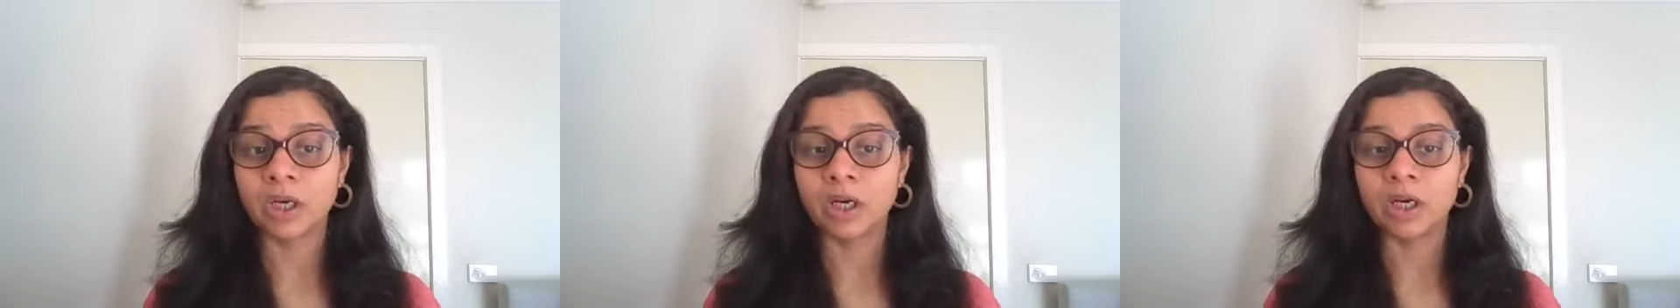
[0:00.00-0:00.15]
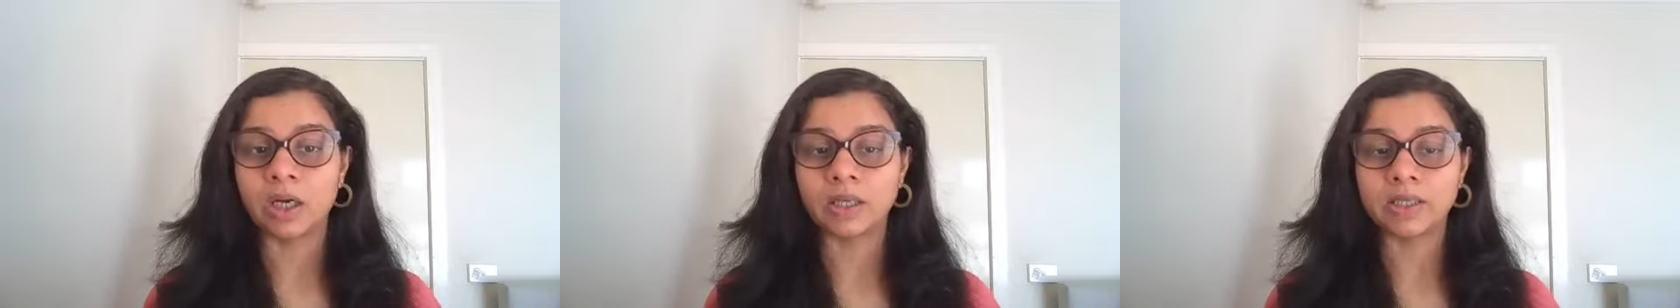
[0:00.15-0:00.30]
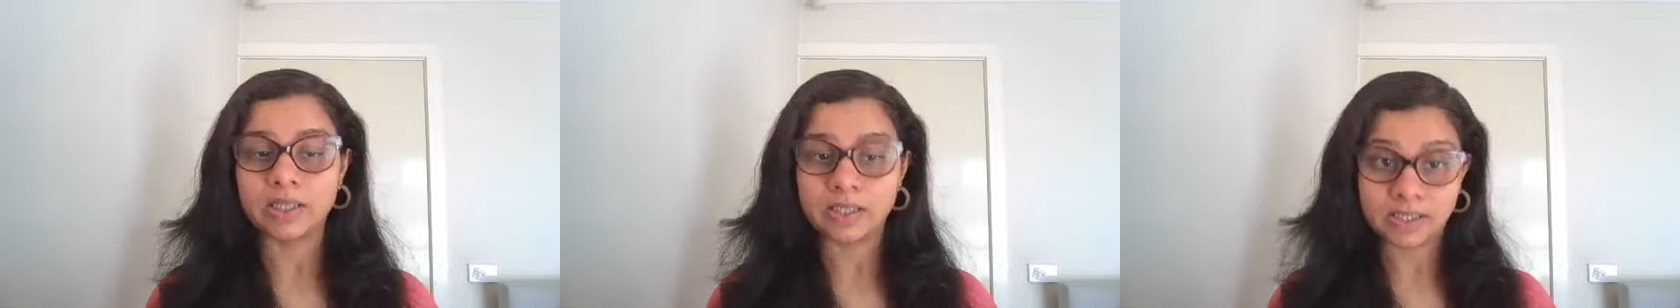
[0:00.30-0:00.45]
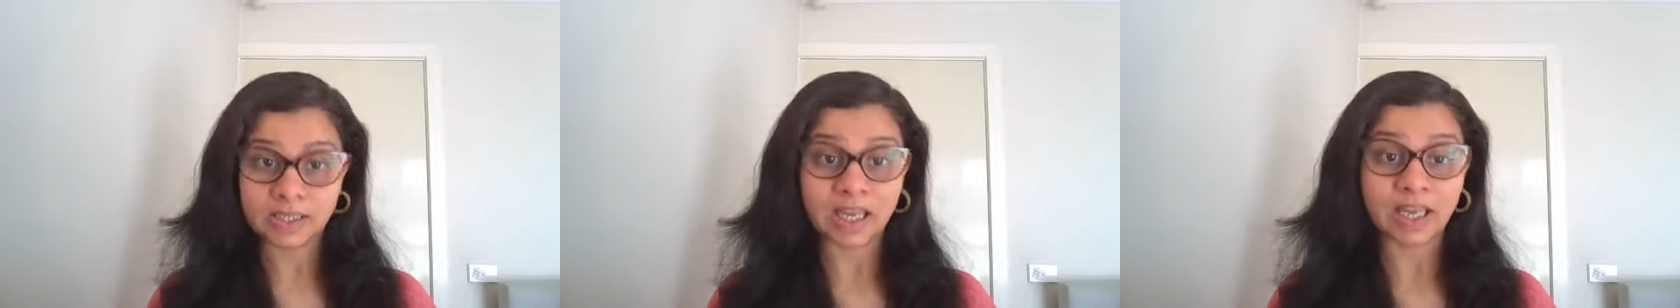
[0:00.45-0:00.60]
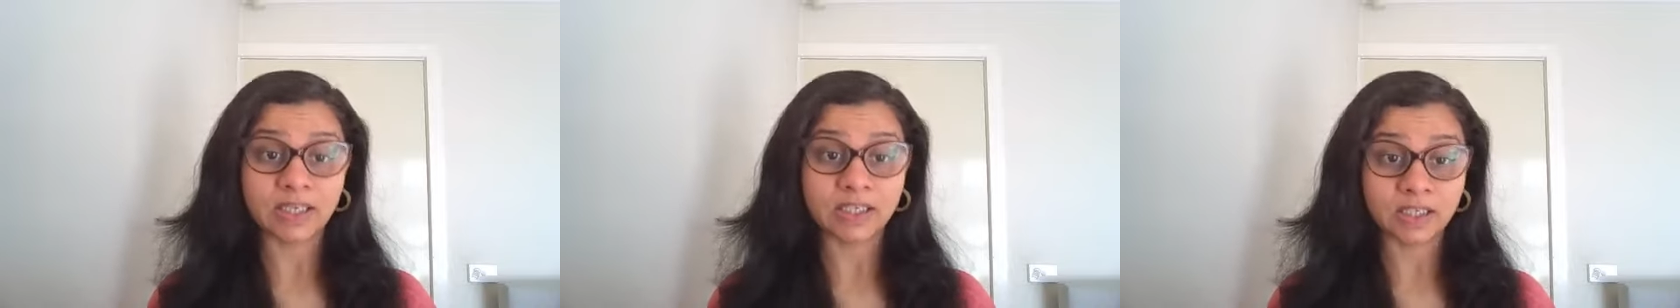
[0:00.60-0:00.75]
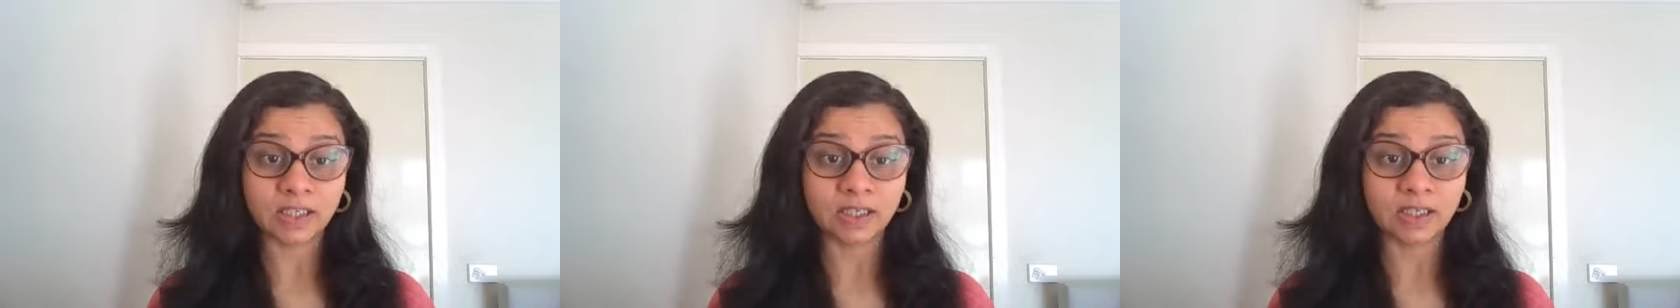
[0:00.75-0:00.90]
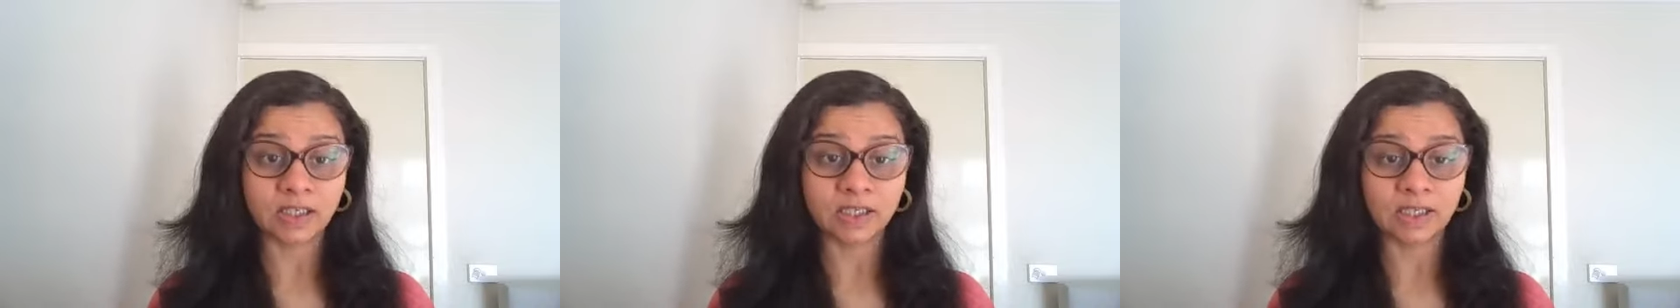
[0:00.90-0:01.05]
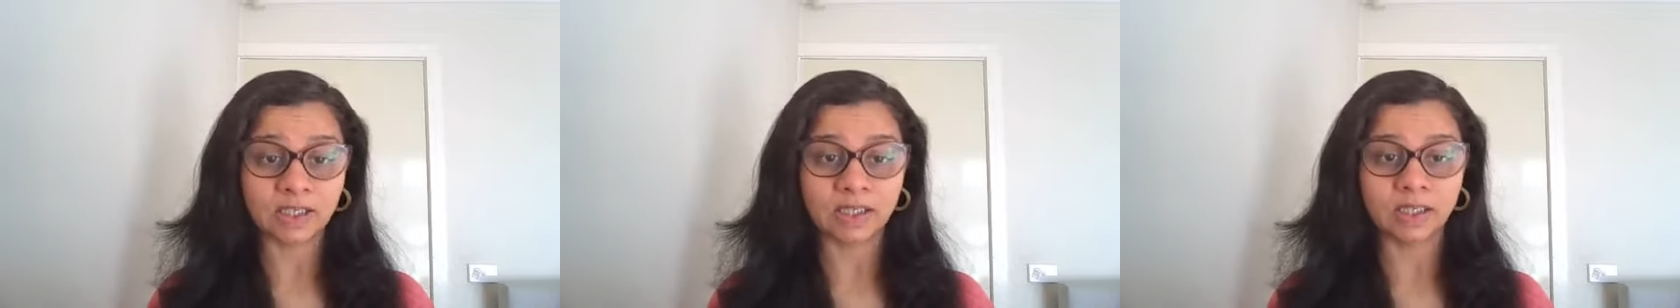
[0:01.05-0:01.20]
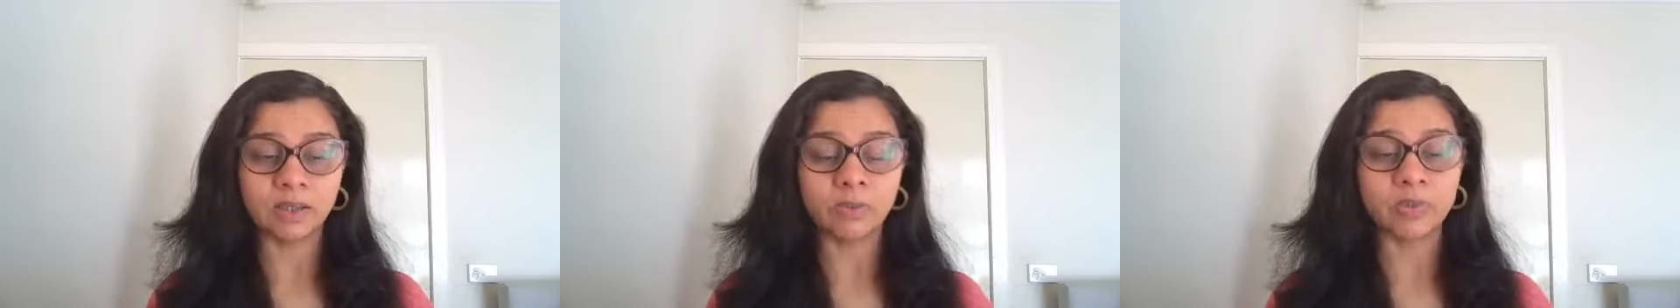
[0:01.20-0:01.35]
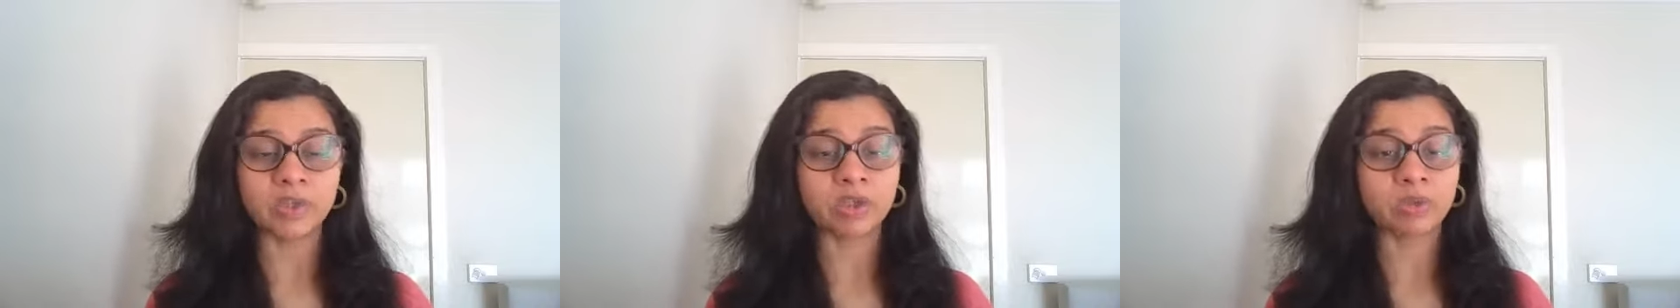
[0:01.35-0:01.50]
decide earlier
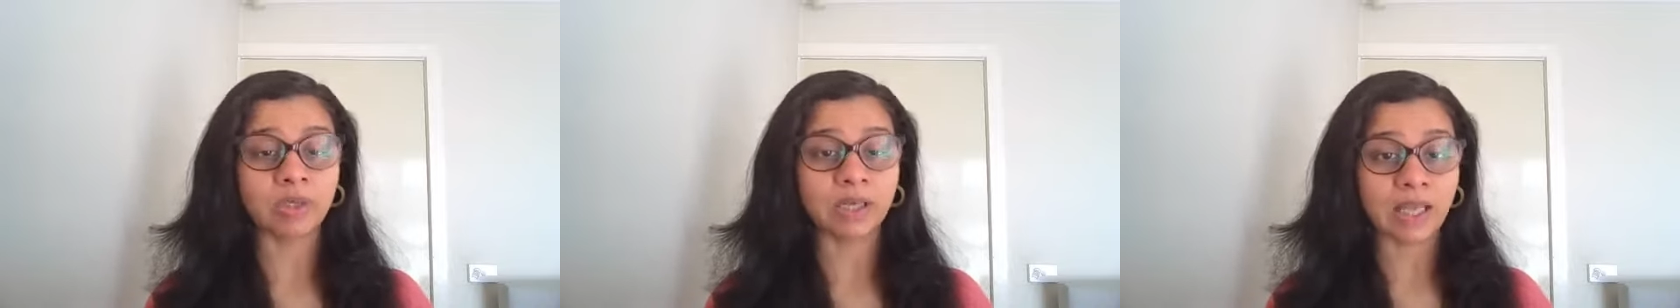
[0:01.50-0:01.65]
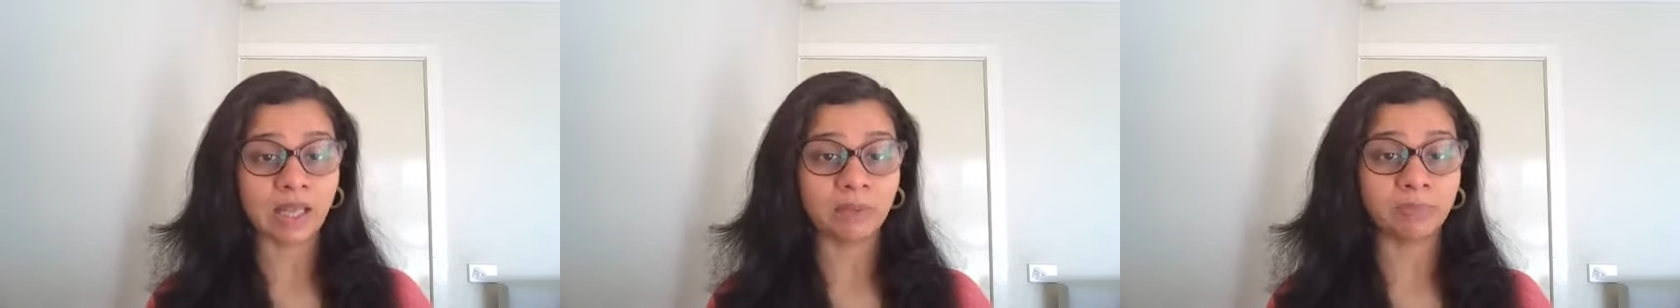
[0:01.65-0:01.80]
which will help